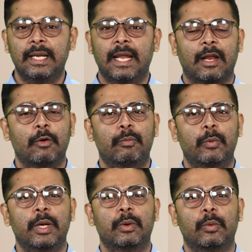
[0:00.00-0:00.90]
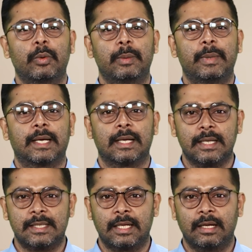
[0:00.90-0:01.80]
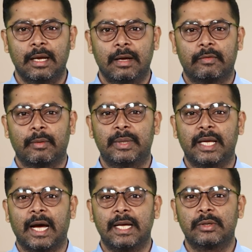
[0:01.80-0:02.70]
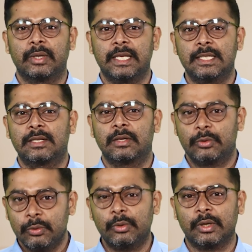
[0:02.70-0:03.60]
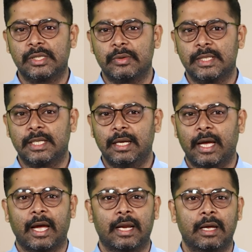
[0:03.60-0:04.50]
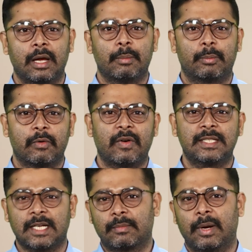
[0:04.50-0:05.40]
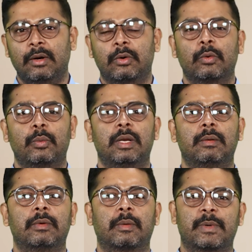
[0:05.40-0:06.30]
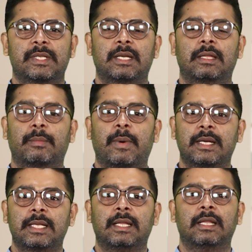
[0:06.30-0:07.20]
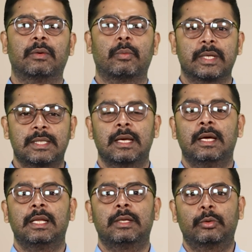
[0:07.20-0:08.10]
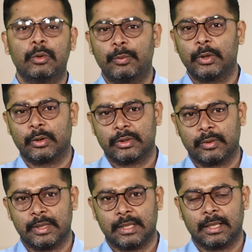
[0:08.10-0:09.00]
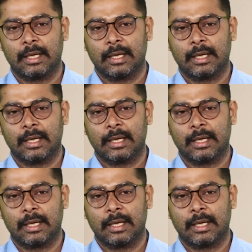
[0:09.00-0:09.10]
Lalaumpui, who will be contesting from the Aizawl East 2 constituency, and Prova Chakma, who will represent the party in the West Tuipui constituency.